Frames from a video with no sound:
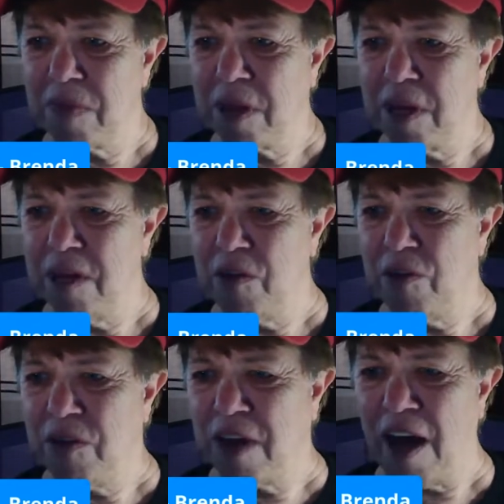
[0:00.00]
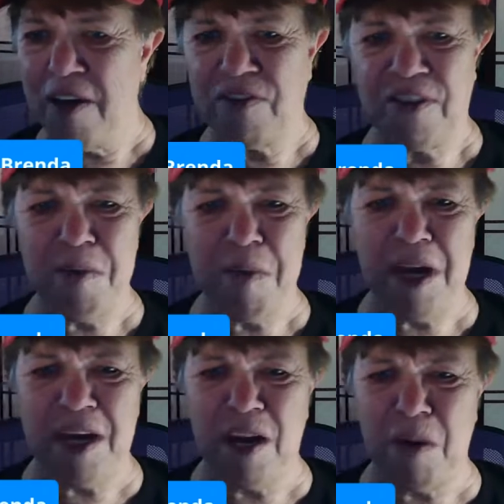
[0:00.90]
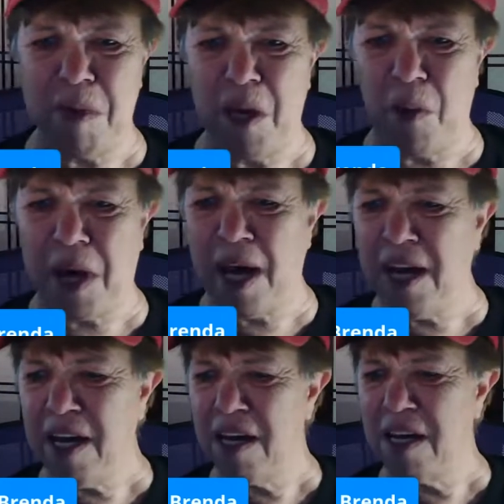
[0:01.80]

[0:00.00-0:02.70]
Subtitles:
can you guys see me and hear me okay?